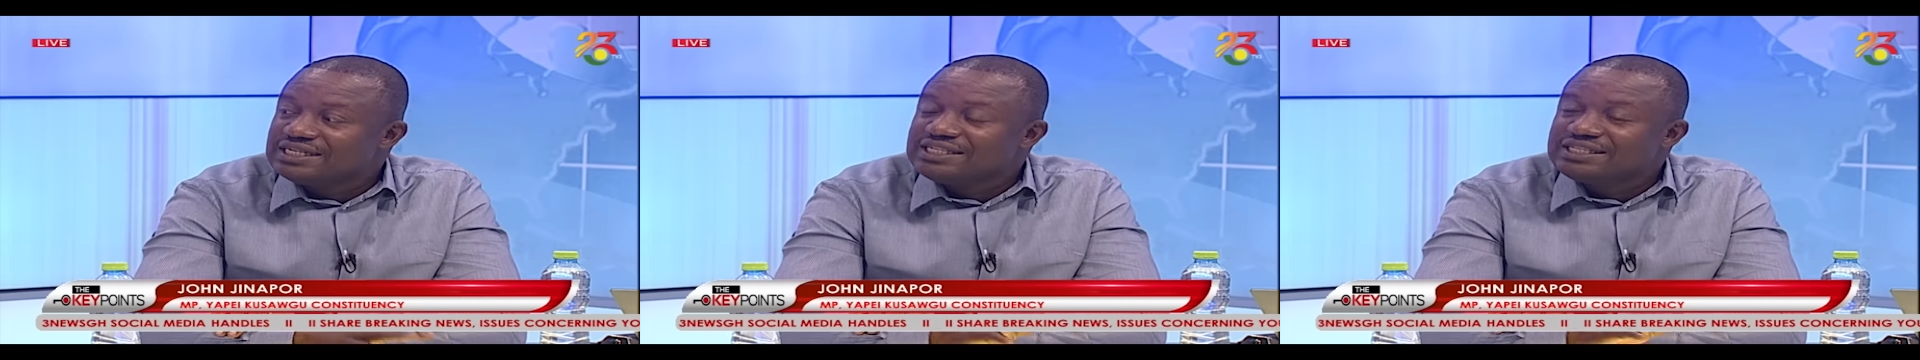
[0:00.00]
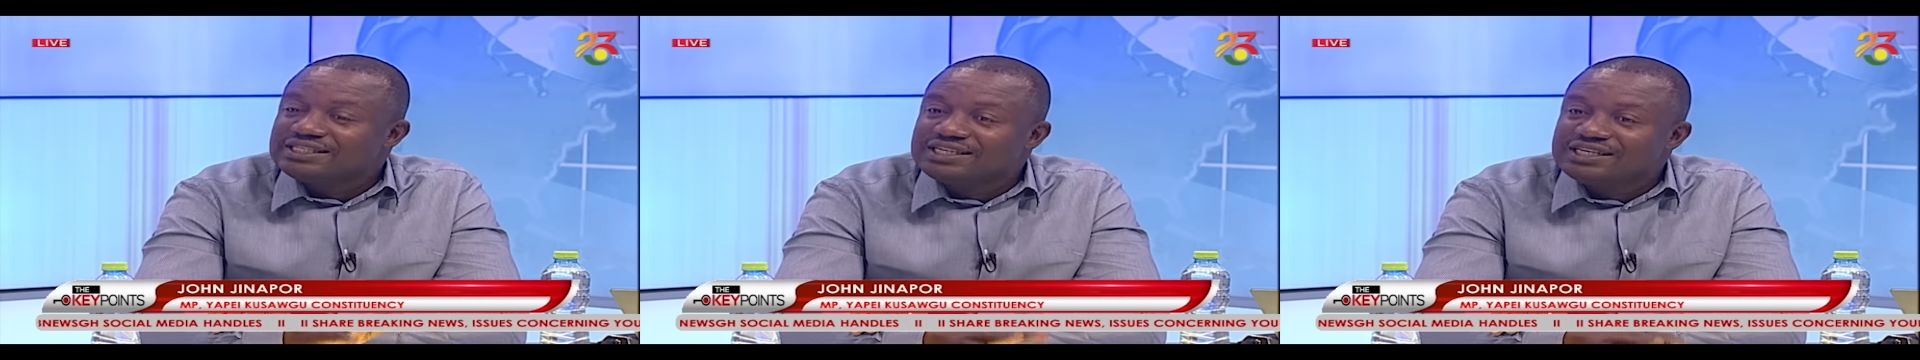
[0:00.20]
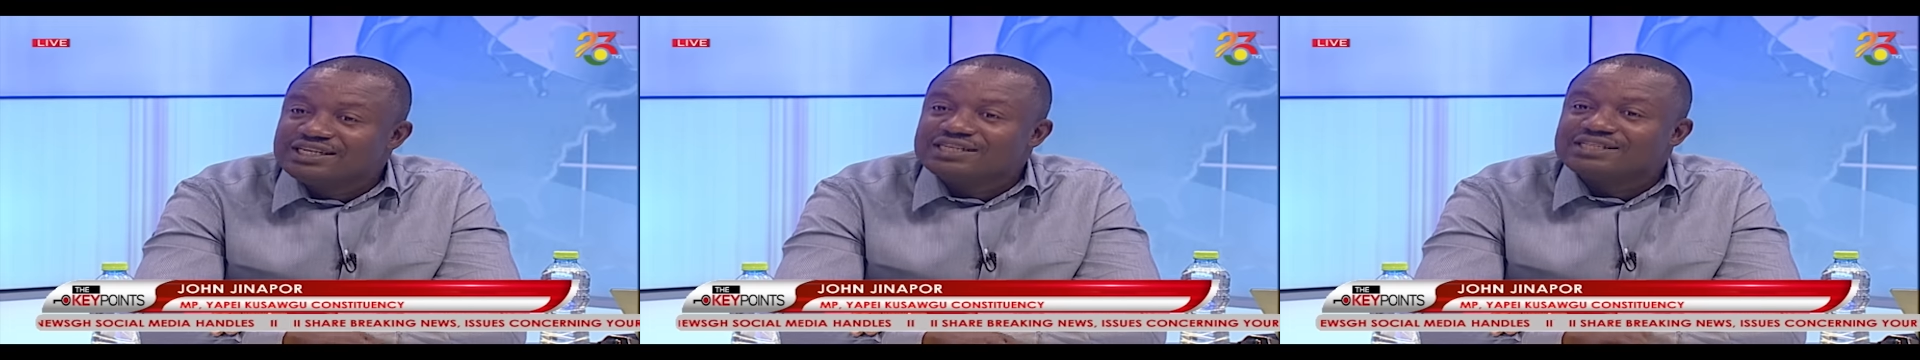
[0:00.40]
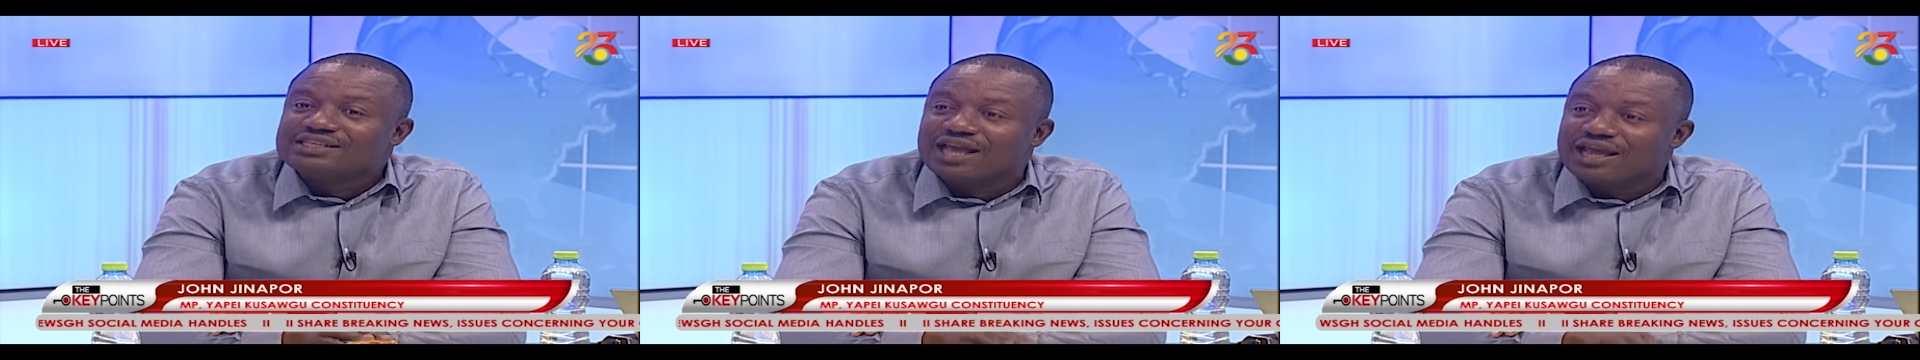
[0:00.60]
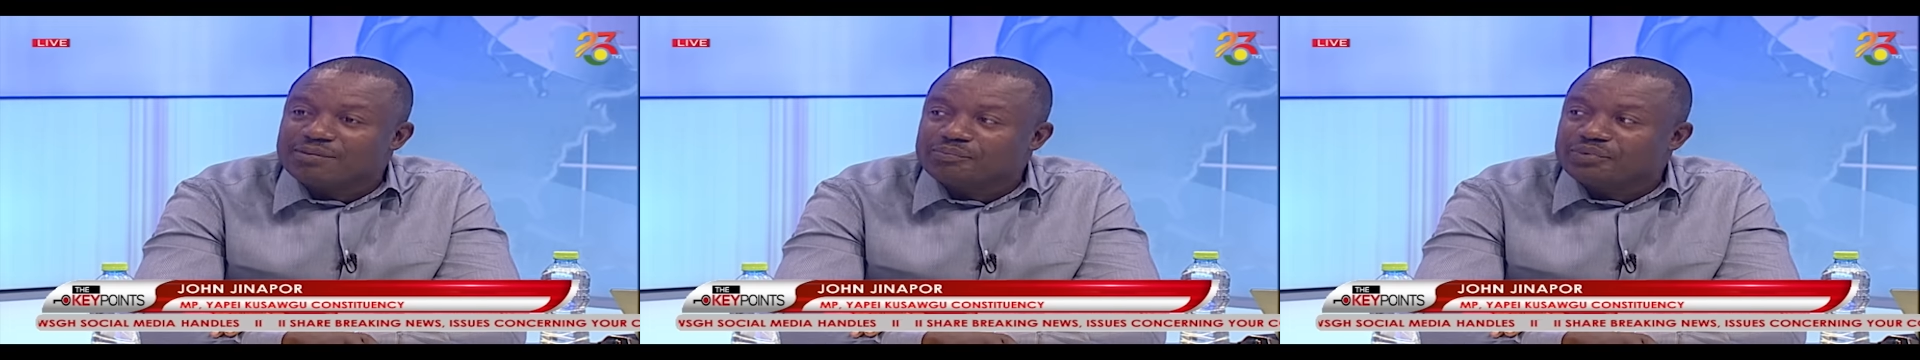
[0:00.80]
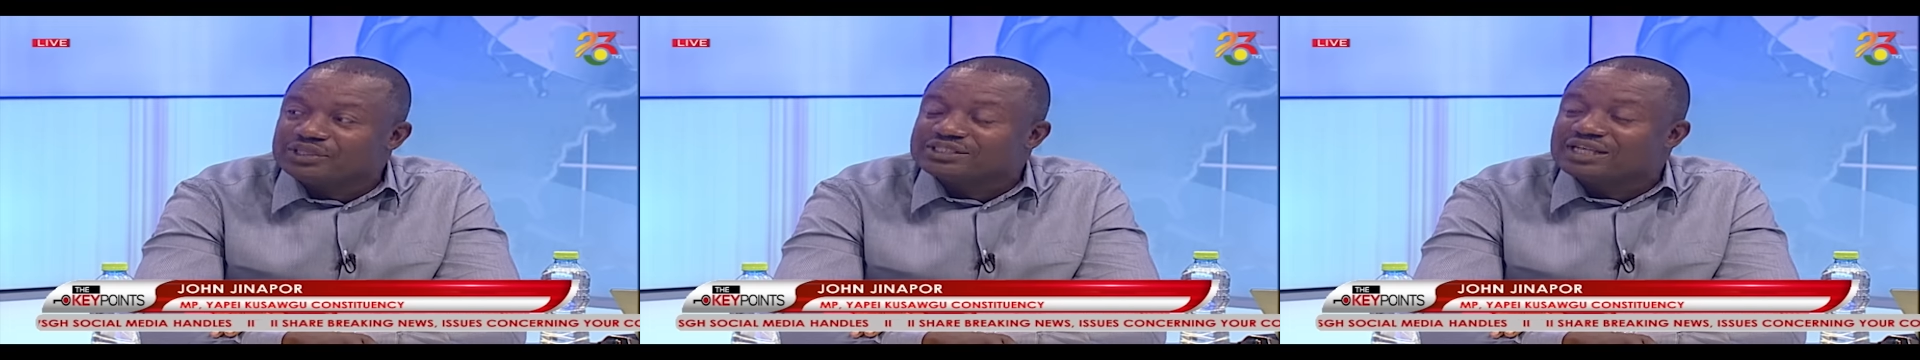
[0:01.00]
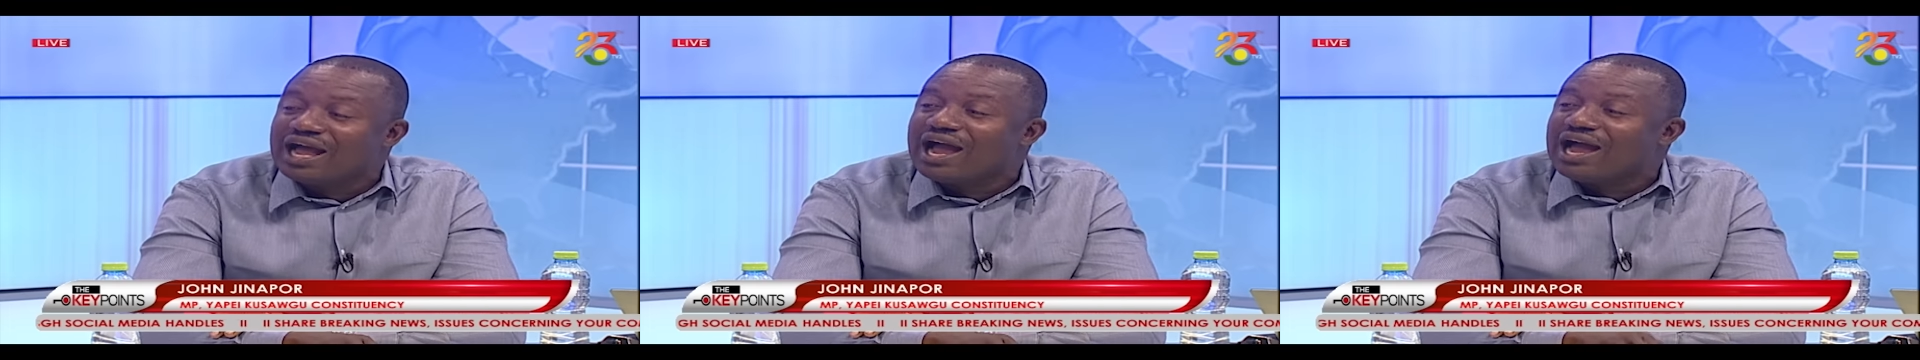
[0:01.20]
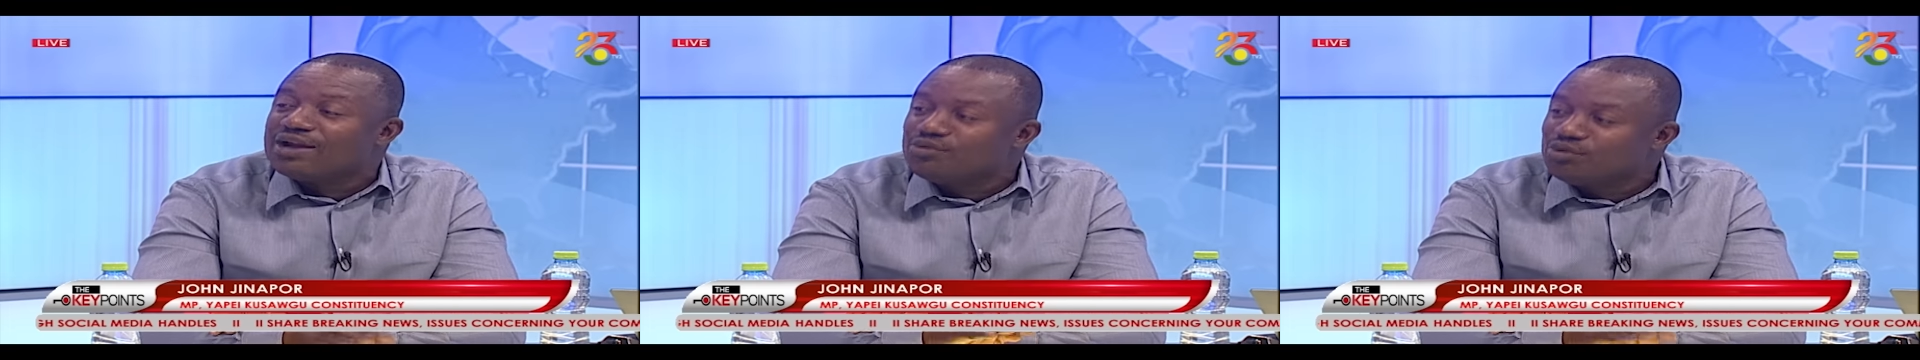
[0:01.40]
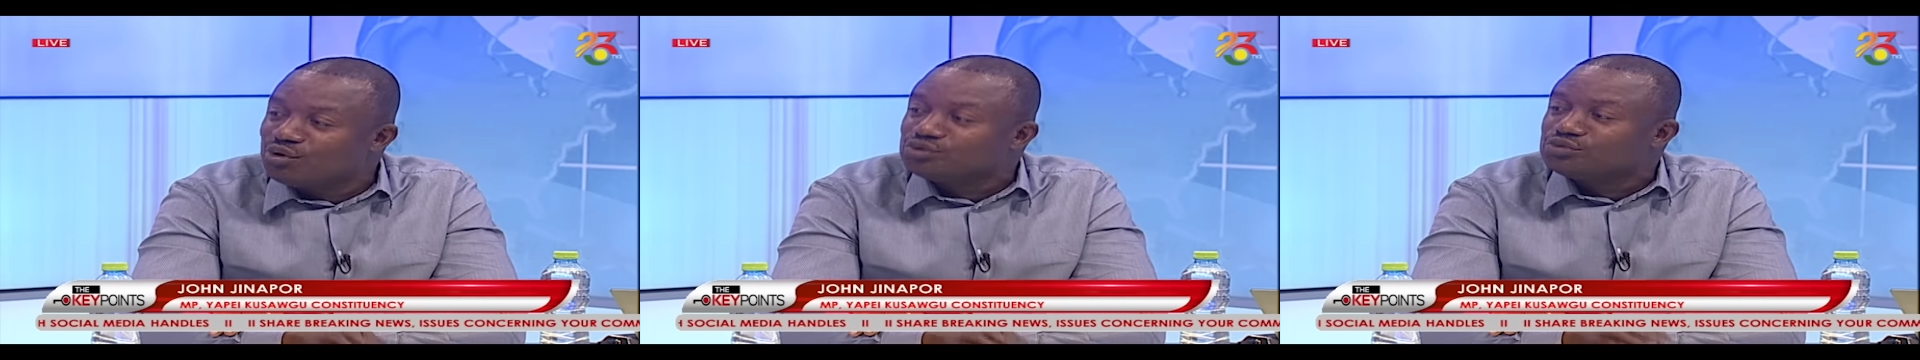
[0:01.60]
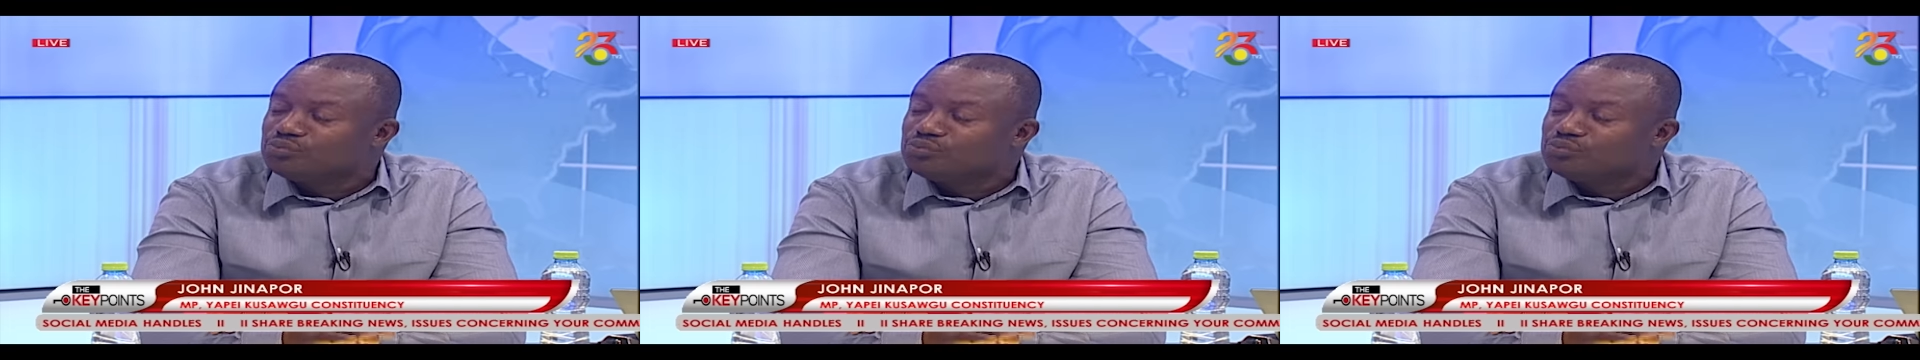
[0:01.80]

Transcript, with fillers: these M Ps are not